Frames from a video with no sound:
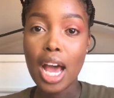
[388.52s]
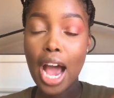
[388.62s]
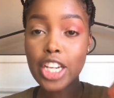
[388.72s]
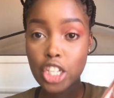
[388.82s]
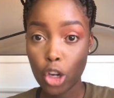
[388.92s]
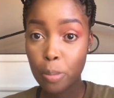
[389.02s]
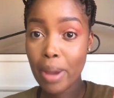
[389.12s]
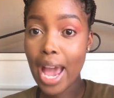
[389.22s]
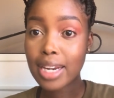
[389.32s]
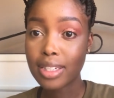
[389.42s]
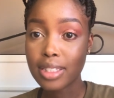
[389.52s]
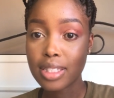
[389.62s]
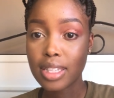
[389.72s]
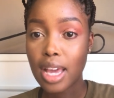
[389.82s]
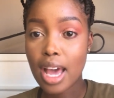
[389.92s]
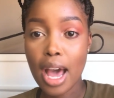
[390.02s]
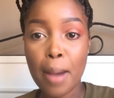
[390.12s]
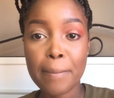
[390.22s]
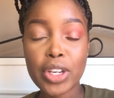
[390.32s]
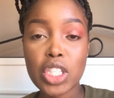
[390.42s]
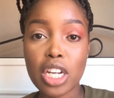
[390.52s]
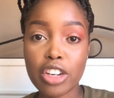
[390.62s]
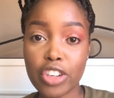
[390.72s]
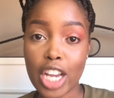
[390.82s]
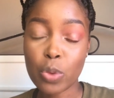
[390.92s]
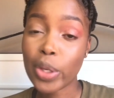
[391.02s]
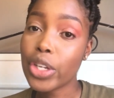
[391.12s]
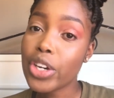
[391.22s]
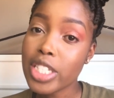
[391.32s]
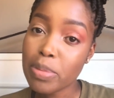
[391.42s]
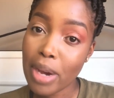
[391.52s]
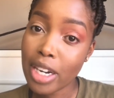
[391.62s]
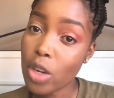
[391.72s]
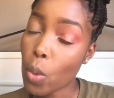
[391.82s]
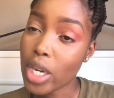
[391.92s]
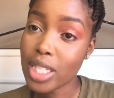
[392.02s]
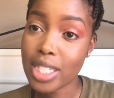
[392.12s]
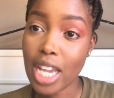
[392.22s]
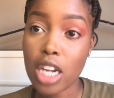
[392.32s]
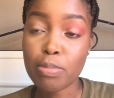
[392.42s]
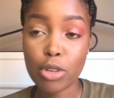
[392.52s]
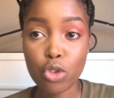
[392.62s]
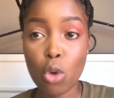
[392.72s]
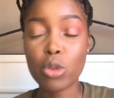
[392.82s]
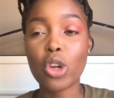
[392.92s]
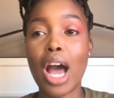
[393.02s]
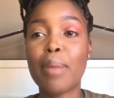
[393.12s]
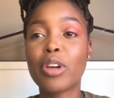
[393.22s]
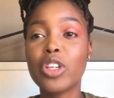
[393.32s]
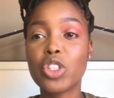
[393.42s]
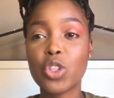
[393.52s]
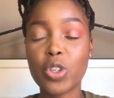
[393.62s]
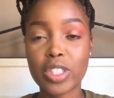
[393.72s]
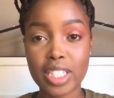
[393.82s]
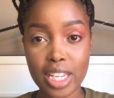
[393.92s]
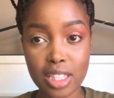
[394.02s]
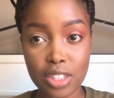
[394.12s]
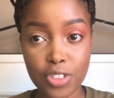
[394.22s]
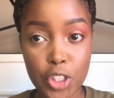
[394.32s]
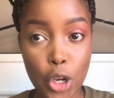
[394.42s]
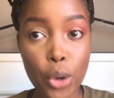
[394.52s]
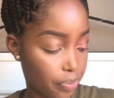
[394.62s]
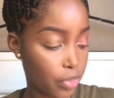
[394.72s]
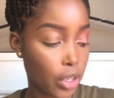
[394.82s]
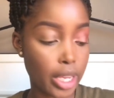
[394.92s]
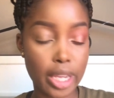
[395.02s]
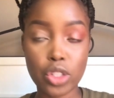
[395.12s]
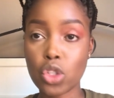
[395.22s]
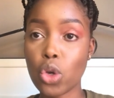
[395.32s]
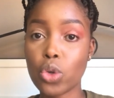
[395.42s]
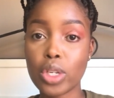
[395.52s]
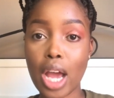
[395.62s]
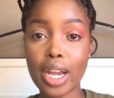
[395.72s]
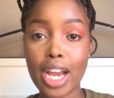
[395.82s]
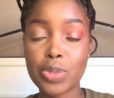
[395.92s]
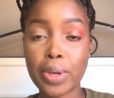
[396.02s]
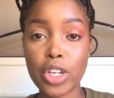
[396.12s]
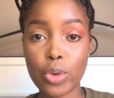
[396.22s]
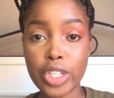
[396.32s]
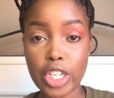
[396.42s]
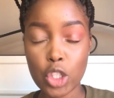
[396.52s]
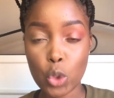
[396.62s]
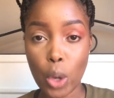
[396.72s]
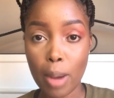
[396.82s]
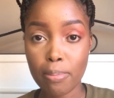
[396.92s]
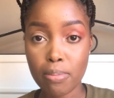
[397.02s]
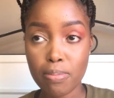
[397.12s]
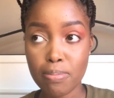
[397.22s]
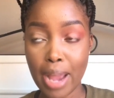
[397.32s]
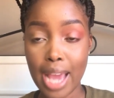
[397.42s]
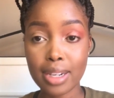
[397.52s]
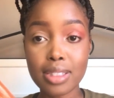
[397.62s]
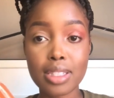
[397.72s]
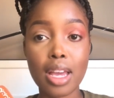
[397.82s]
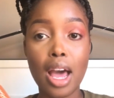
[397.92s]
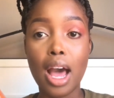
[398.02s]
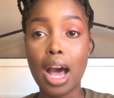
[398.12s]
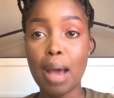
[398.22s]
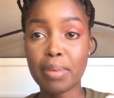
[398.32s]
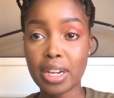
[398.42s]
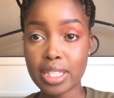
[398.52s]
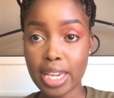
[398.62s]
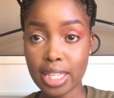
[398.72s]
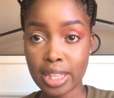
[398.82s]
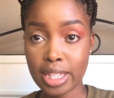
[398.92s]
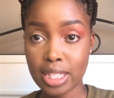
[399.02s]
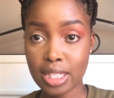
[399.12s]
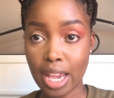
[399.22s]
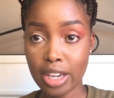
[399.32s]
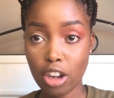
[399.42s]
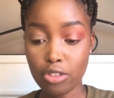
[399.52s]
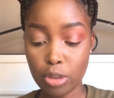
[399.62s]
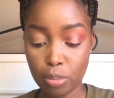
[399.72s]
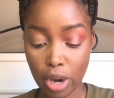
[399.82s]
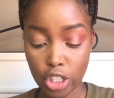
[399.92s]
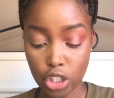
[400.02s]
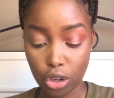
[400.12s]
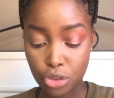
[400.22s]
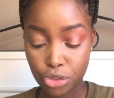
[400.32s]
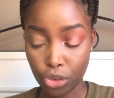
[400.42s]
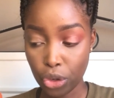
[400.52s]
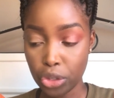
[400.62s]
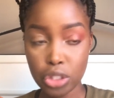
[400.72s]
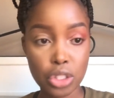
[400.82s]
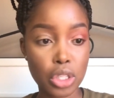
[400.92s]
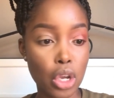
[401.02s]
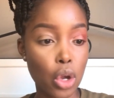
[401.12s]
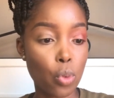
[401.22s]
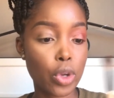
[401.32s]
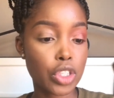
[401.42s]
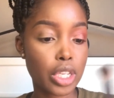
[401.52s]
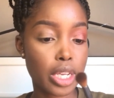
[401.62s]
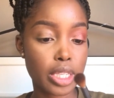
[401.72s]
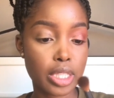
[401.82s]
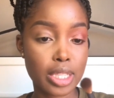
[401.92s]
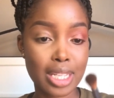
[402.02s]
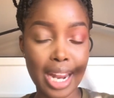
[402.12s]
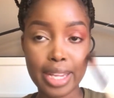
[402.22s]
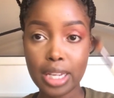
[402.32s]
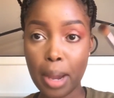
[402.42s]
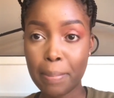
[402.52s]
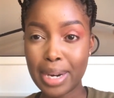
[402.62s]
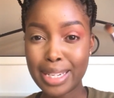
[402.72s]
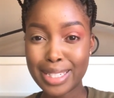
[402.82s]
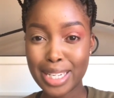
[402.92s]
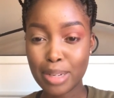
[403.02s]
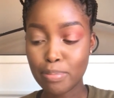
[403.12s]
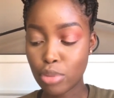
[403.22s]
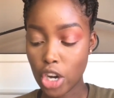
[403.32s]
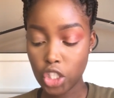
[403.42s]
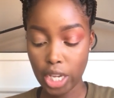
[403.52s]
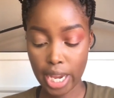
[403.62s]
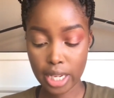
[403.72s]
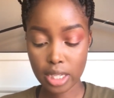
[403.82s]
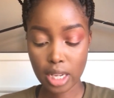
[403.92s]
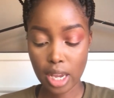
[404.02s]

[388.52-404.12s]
eyeshadow palette because a lot of you guys were curious about it and wanted to see how it performs. So I'm going to use it in this video. Okay, so now guys, we're going to reach into our palette. I'm going to take this side of the brush first, which is like a blending brush head,